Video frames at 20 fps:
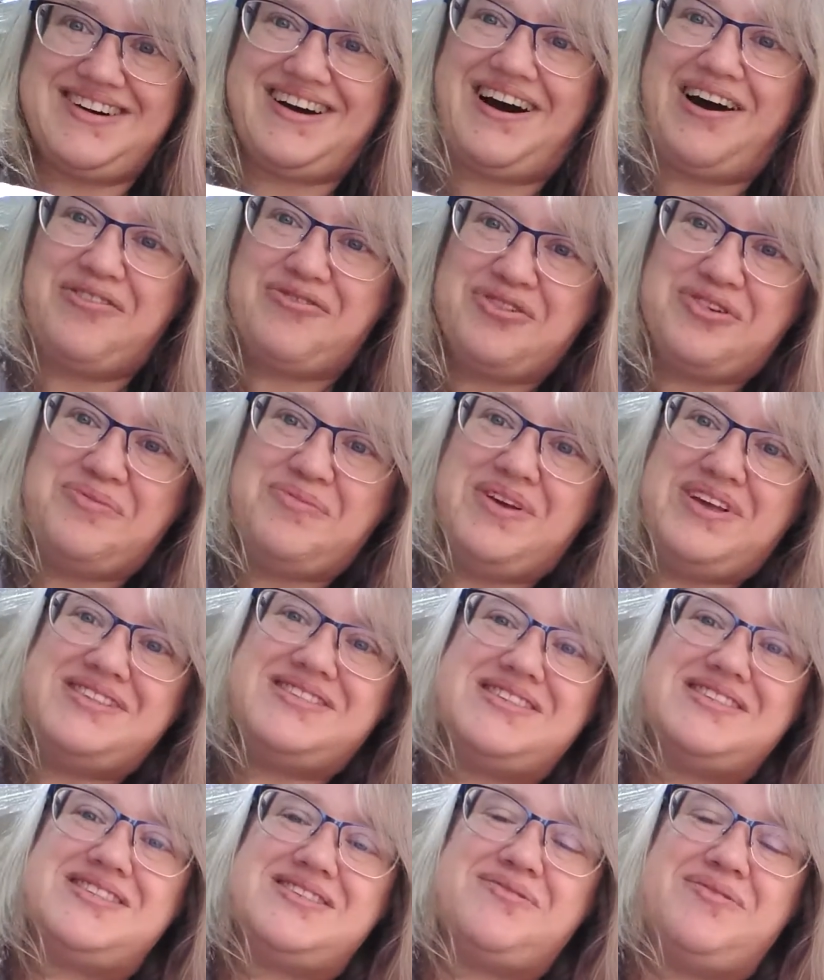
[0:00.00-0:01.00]
often
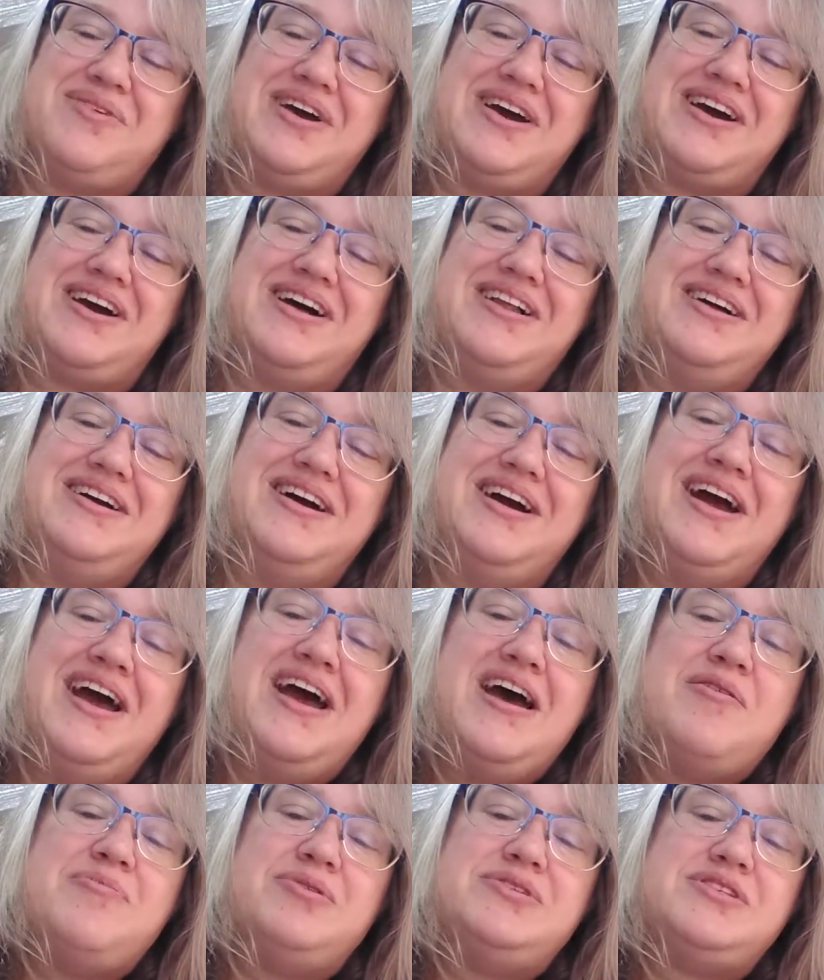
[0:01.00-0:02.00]
means it's the right color,
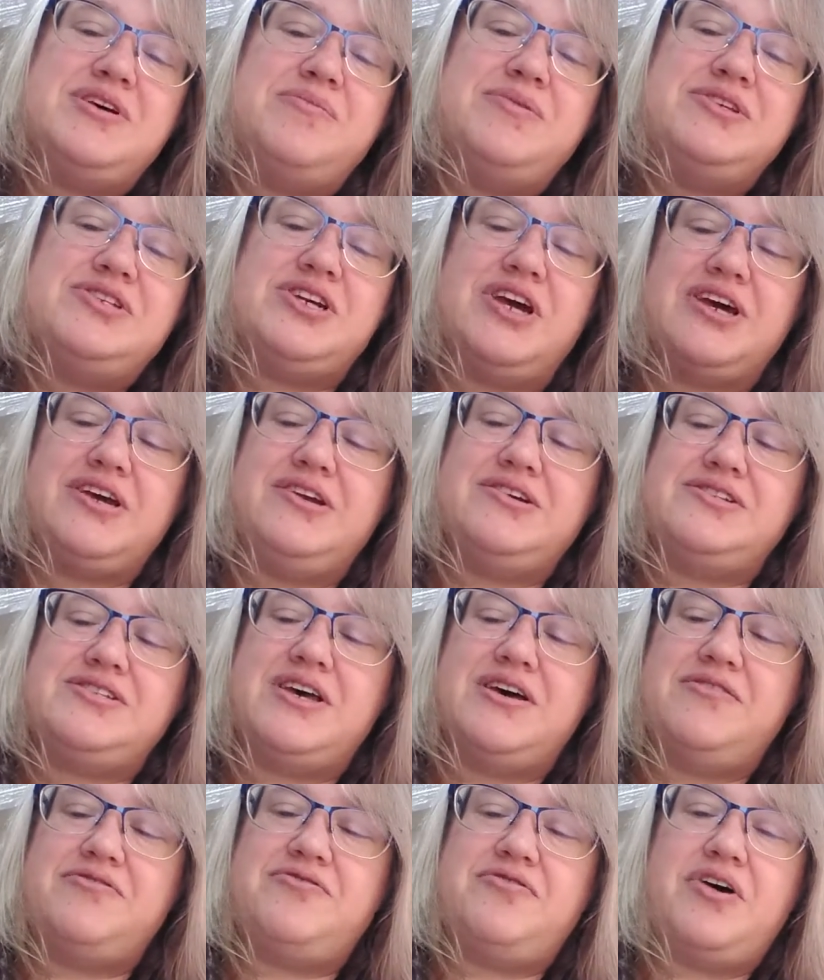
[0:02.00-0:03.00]
but double check
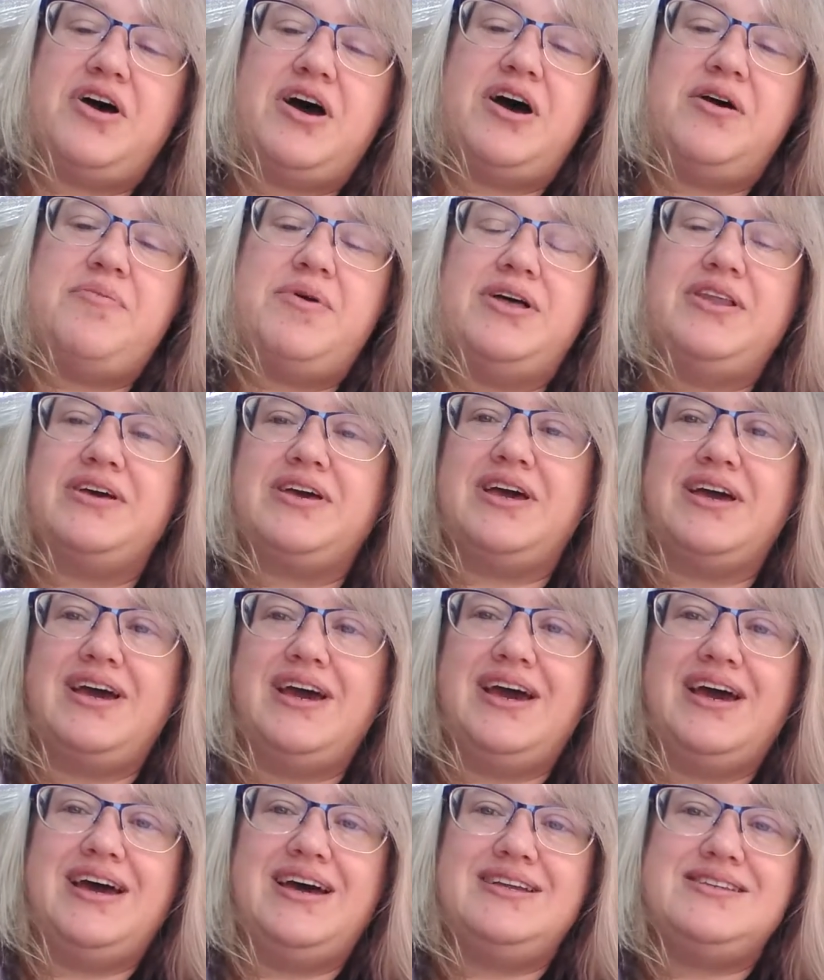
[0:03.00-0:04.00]
yourself by looking
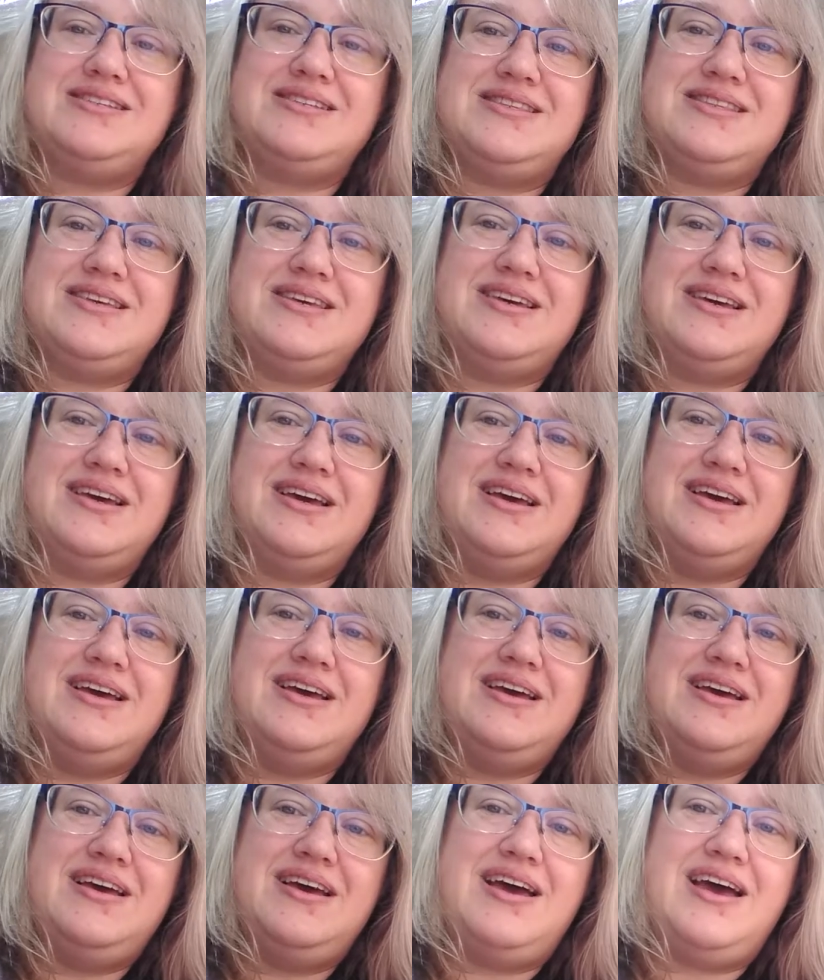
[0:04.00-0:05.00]
at the
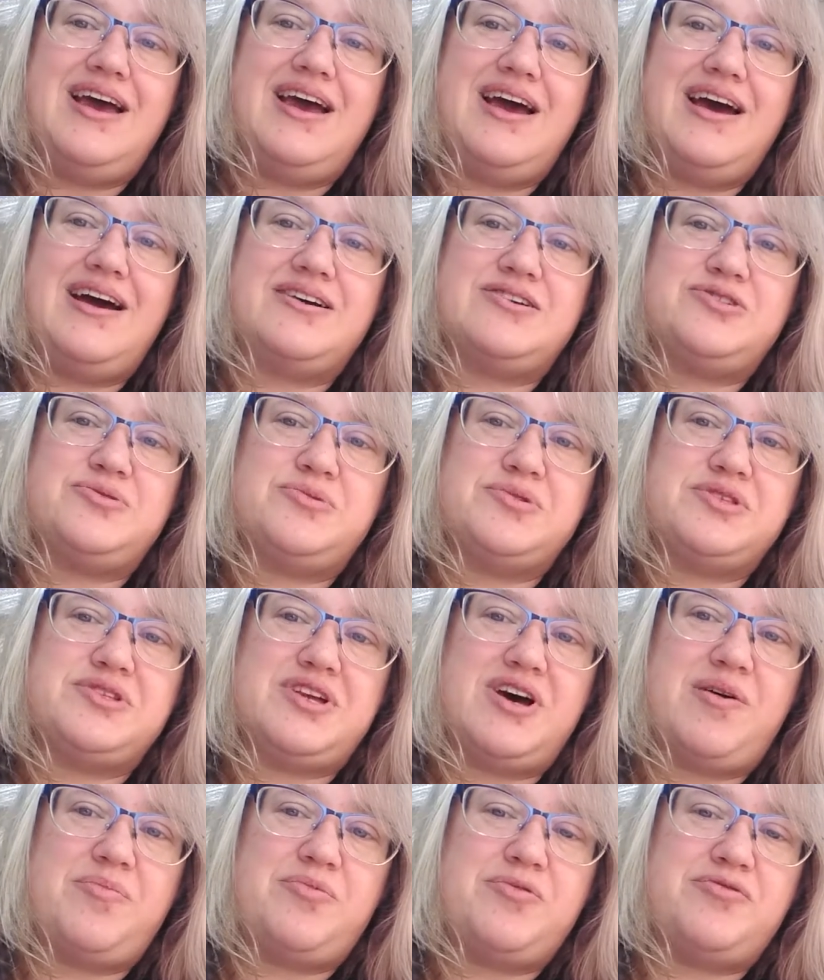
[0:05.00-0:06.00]
actual
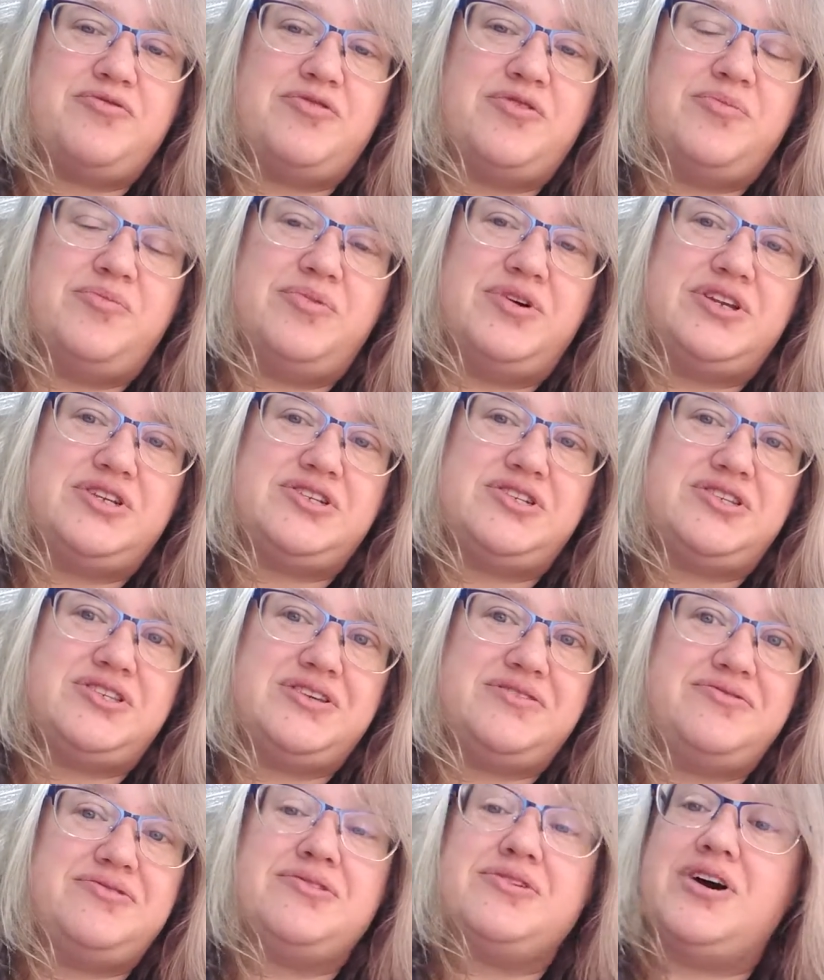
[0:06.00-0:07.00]
stopper from which
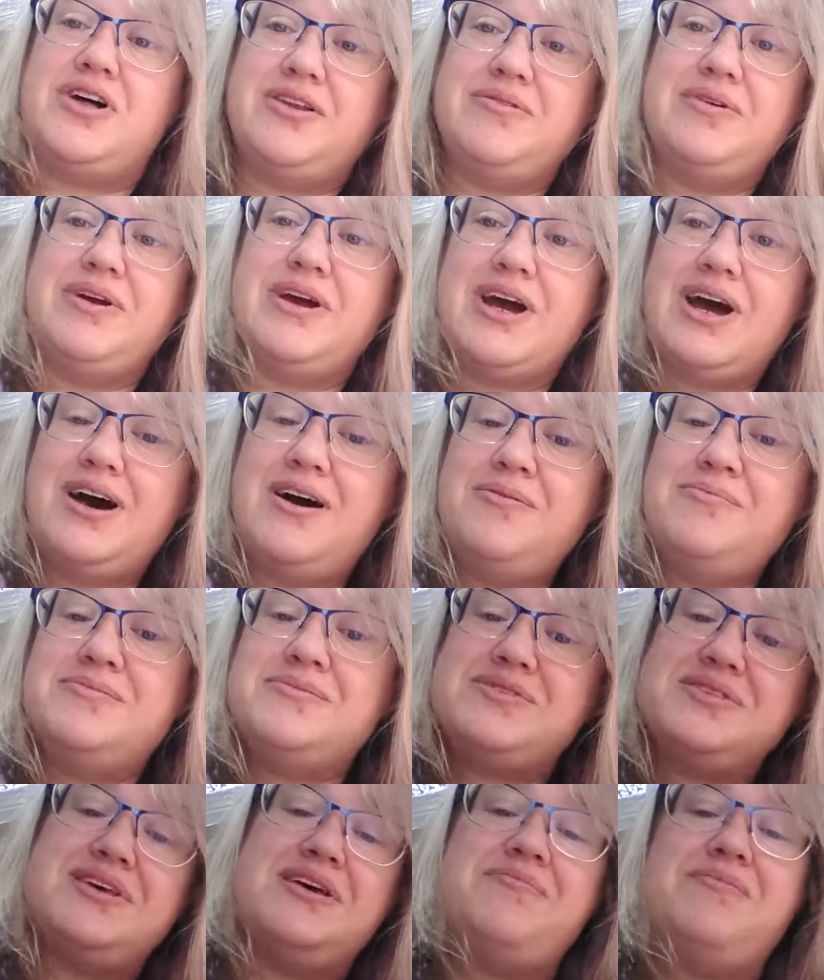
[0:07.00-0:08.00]
the food coloring
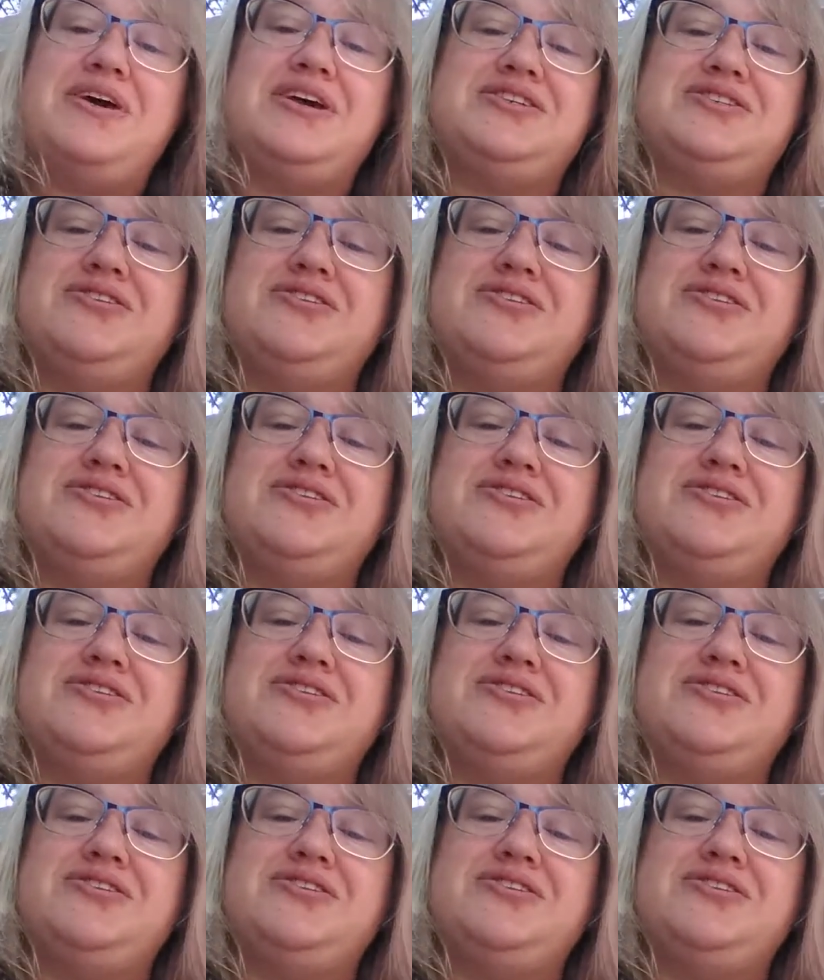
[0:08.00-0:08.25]
comes and make